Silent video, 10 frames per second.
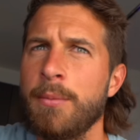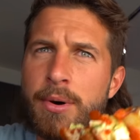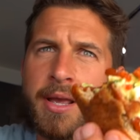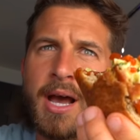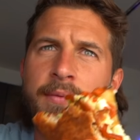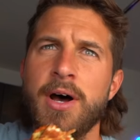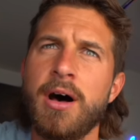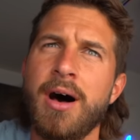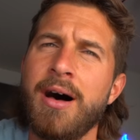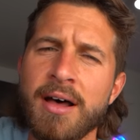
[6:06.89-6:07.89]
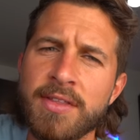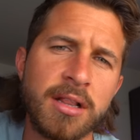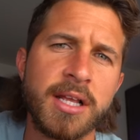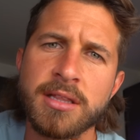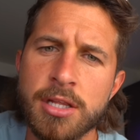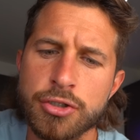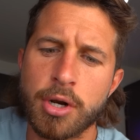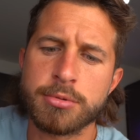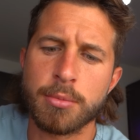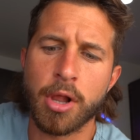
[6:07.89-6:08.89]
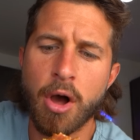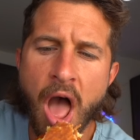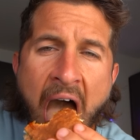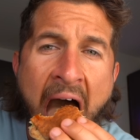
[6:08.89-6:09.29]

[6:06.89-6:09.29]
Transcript: But yeah, I'll, I'll have that link in the description below.